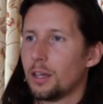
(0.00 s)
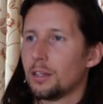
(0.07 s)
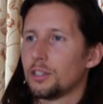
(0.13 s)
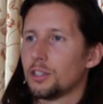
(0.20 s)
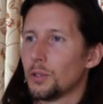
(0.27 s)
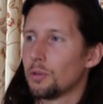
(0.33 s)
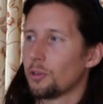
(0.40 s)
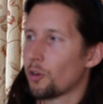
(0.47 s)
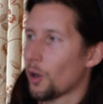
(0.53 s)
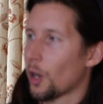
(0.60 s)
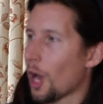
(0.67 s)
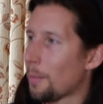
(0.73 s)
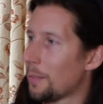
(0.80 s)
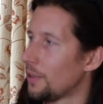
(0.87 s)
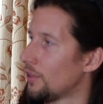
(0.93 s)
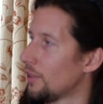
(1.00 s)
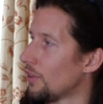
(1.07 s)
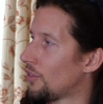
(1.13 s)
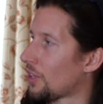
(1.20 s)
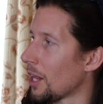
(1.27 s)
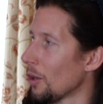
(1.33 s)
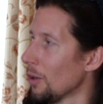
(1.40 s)
children are growing up into this
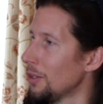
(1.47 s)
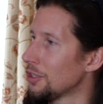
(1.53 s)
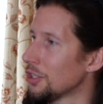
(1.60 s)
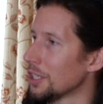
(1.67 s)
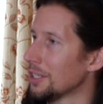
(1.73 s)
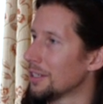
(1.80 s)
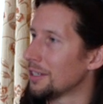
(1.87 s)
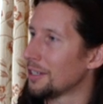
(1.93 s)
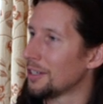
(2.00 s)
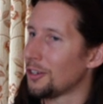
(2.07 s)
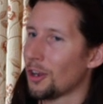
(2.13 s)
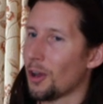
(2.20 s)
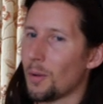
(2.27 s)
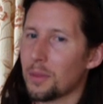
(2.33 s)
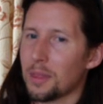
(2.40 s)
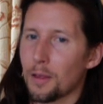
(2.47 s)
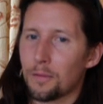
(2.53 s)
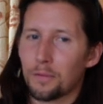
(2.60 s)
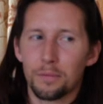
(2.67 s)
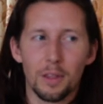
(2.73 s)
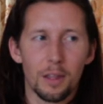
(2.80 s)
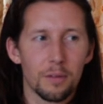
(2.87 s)
technology, you know, and
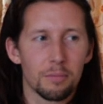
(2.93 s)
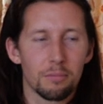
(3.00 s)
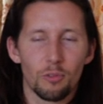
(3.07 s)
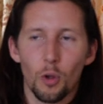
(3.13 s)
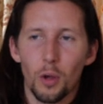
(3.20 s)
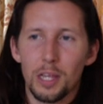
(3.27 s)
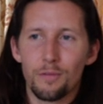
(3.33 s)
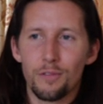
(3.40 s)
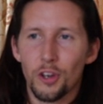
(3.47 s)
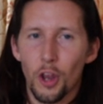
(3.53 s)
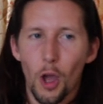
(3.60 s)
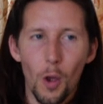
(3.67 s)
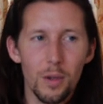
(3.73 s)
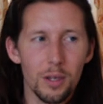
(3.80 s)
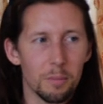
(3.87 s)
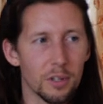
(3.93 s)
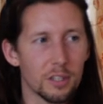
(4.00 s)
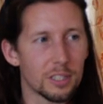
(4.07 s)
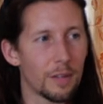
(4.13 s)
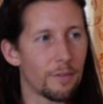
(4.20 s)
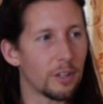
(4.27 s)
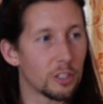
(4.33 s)
they're not even knowing
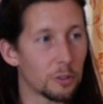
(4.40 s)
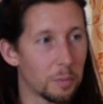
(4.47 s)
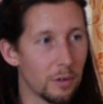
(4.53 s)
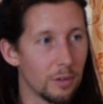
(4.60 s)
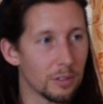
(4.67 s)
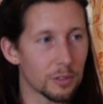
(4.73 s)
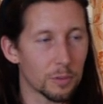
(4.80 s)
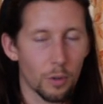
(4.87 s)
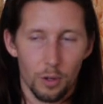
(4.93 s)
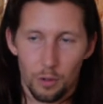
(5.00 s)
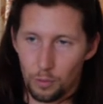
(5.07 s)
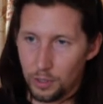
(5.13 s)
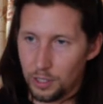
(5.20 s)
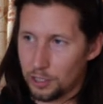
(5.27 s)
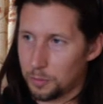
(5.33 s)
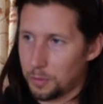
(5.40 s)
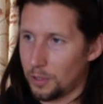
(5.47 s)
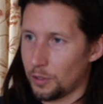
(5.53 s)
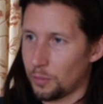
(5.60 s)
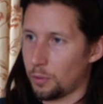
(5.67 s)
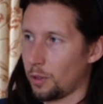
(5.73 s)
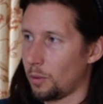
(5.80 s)
because they've experienced what we
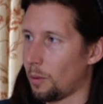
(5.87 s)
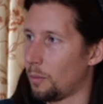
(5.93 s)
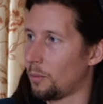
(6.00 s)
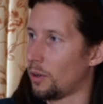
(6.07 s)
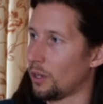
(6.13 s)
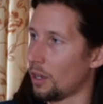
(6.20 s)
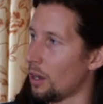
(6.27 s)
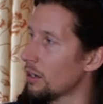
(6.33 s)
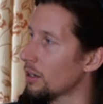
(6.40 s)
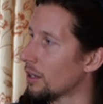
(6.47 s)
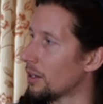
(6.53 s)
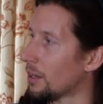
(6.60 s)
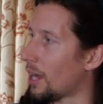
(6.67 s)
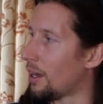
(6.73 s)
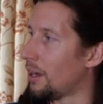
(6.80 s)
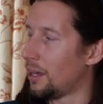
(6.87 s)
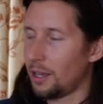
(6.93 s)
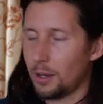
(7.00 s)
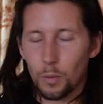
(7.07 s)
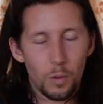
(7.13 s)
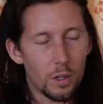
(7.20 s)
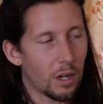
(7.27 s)
experienced probably when we were younger, that
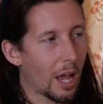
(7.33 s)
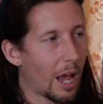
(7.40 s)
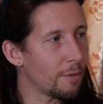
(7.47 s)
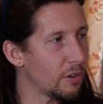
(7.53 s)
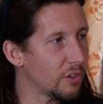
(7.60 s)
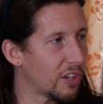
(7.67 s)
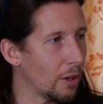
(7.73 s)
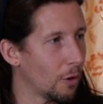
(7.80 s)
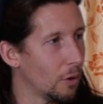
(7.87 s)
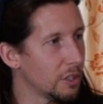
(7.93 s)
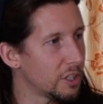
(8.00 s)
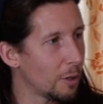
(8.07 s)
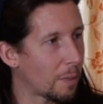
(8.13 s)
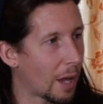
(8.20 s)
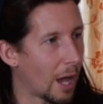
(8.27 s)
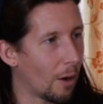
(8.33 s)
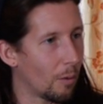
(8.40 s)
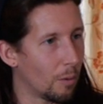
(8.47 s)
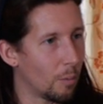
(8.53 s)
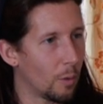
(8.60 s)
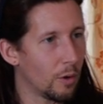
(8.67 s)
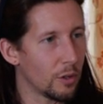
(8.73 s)
we didn't have this technology about
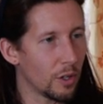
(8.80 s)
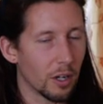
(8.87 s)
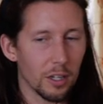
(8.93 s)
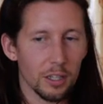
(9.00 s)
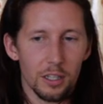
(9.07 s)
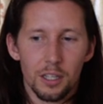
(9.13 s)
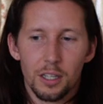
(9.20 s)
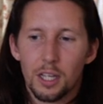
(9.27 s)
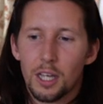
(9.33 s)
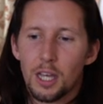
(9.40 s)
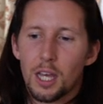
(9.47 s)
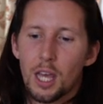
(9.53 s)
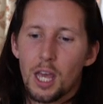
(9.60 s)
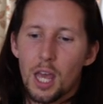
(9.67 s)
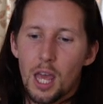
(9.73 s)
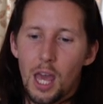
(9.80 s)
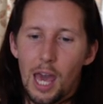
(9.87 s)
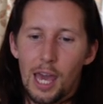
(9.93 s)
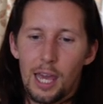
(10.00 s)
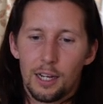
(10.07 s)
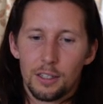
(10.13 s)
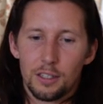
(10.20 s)
when we were younger.
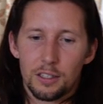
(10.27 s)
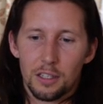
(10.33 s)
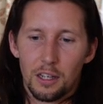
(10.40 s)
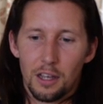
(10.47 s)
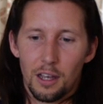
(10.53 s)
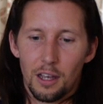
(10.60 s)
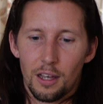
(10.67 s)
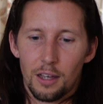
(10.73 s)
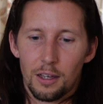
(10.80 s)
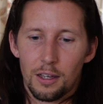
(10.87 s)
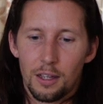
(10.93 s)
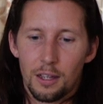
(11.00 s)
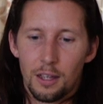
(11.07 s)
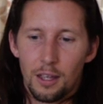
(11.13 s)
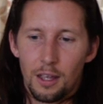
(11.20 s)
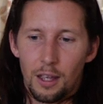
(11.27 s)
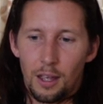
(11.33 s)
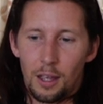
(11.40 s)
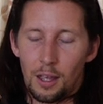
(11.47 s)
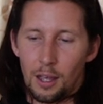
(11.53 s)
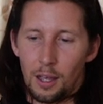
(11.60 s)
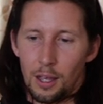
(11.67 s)
And
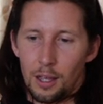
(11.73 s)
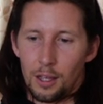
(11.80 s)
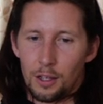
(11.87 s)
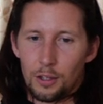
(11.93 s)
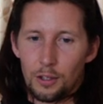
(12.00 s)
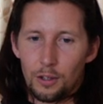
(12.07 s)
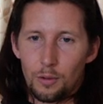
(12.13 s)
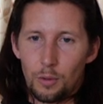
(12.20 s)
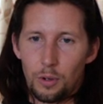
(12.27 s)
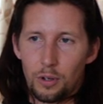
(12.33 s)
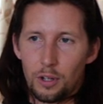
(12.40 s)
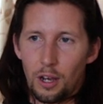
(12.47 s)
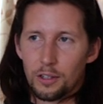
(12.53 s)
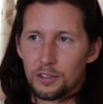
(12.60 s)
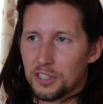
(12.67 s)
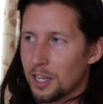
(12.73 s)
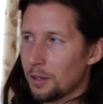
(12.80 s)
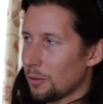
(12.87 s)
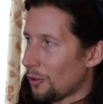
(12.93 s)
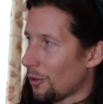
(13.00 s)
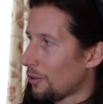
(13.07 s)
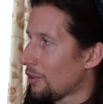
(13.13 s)
like you
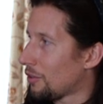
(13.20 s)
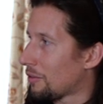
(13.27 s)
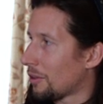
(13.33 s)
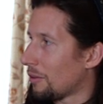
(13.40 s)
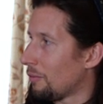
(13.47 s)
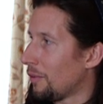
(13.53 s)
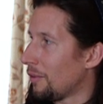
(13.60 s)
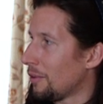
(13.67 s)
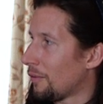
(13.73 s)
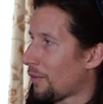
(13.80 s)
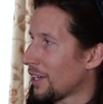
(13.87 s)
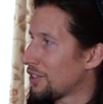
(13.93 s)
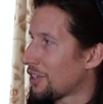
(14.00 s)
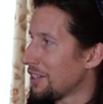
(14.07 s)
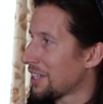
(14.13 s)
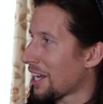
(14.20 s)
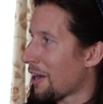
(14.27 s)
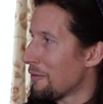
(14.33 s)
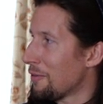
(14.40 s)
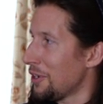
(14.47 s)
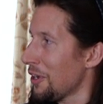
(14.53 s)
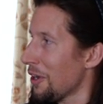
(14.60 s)
say, you know, just fantasizing out
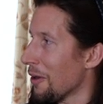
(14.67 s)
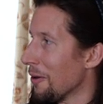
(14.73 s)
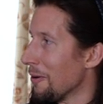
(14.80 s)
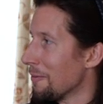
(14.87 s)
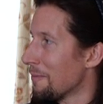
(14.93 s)
a video.